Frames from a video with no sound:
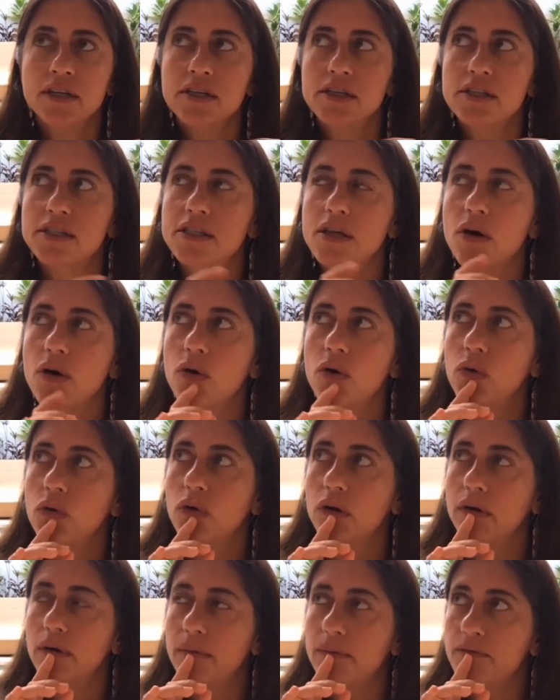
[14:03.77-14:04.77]

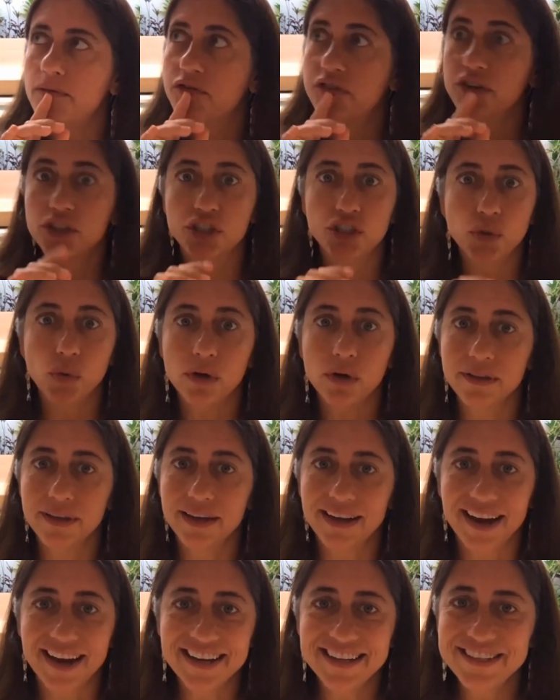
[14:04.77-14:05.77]
So for sure,
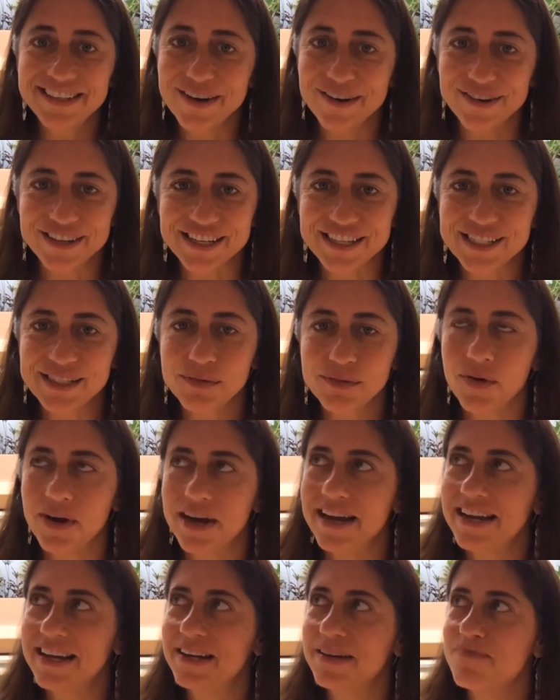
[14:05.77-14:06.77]
like I notice
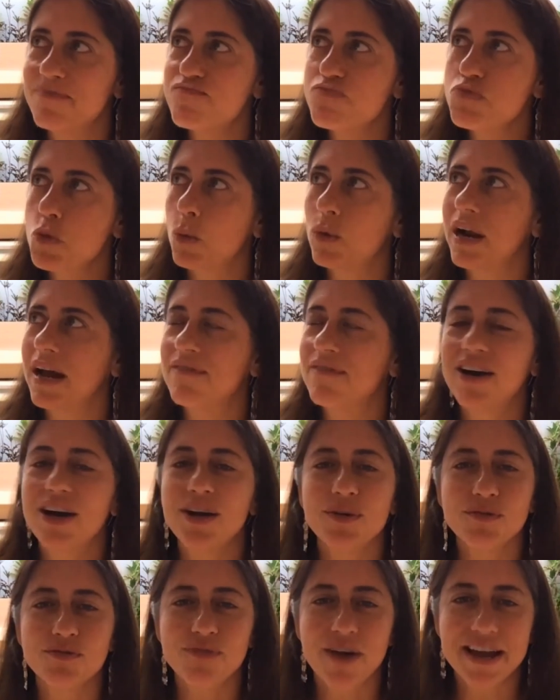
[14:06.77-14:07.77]
when I've got
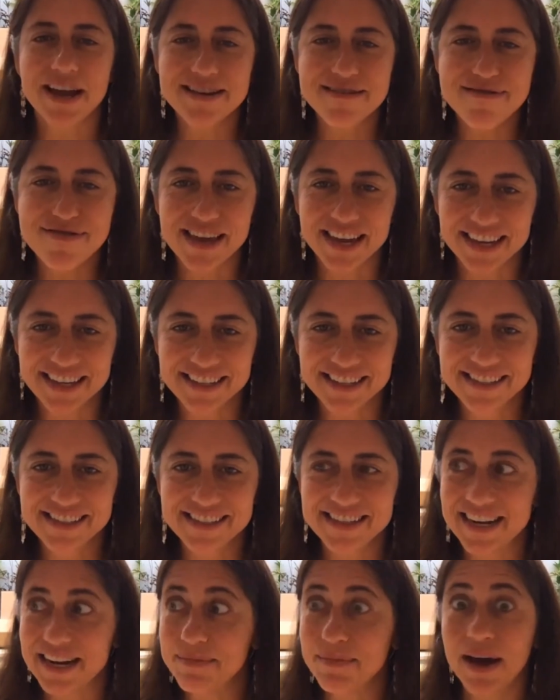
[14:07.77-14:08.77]
to write things
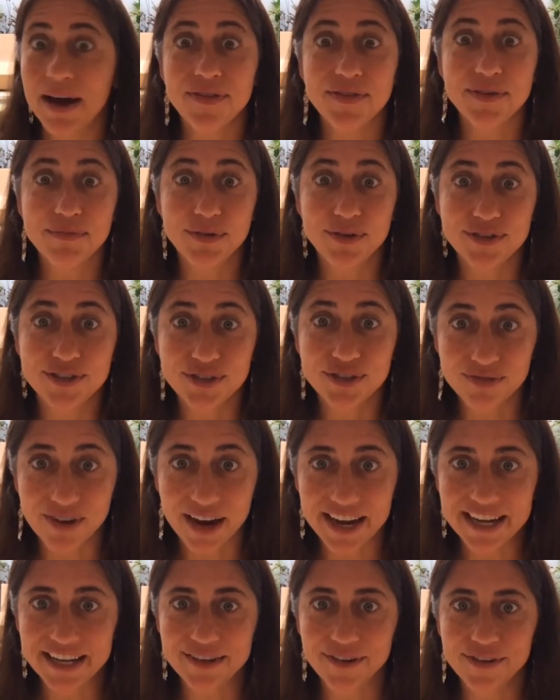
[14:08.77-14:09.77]
that I'm not in the mood to
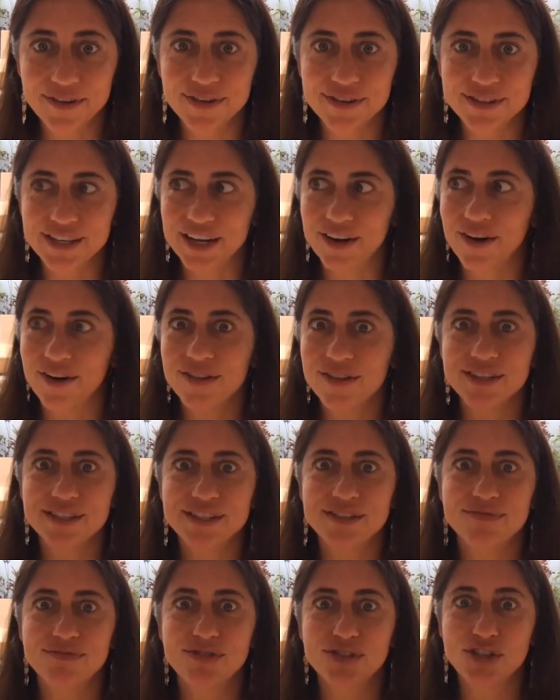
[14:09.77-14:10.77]
write, or there's like all
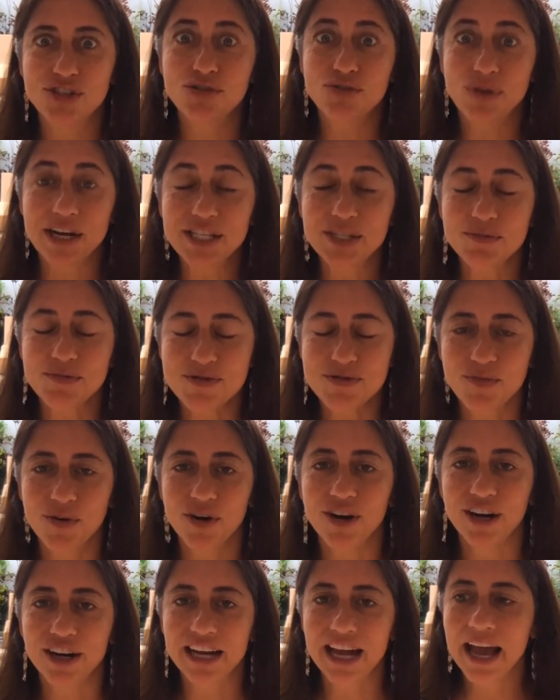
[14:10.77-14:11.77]
this stress with
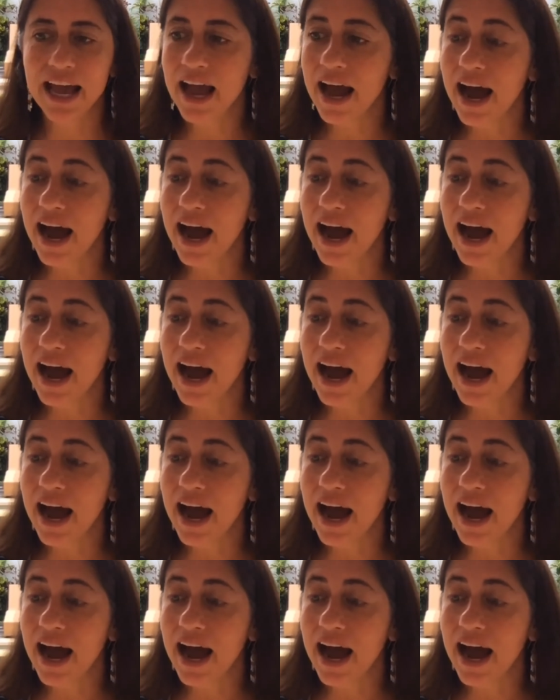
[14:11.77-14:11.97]
work,